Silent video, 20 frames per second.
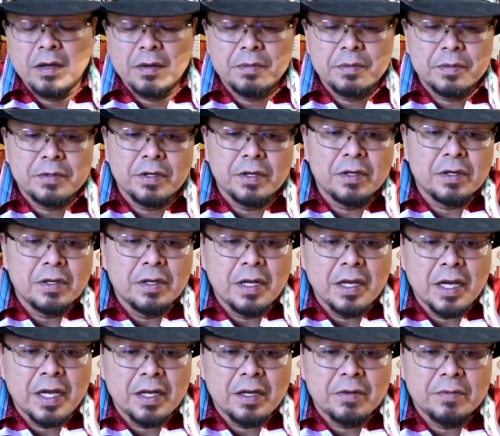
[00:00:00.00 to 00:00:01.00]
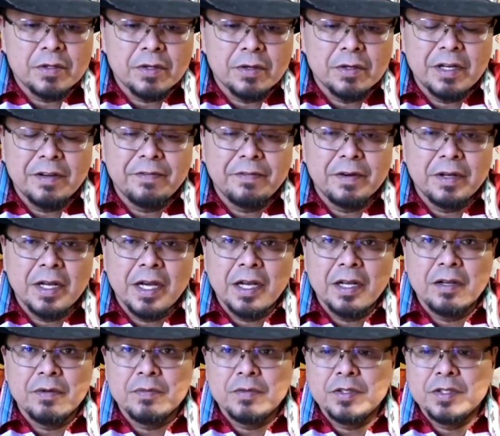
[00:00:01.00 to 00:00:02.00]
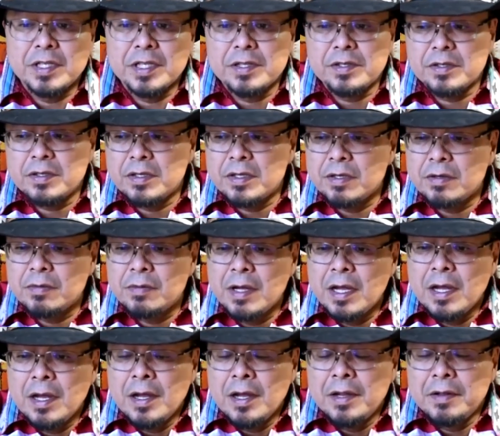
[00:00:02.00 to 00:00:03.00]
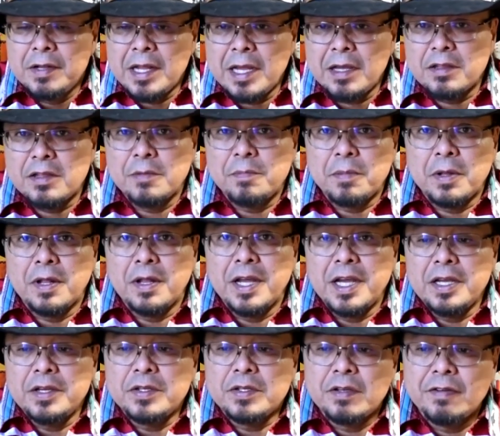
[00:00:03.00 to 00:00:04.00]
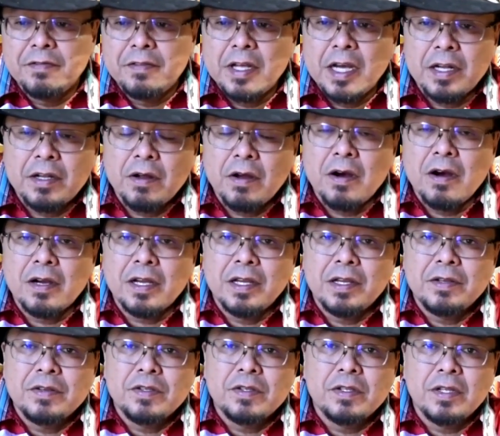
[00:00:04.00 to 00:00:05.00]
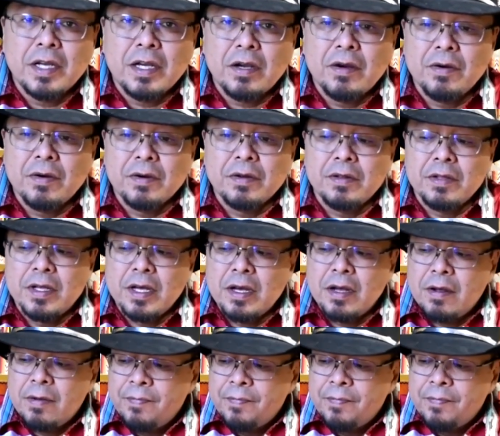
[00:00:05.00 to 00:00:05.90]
certain items or different items just to take the place of that talking stick or the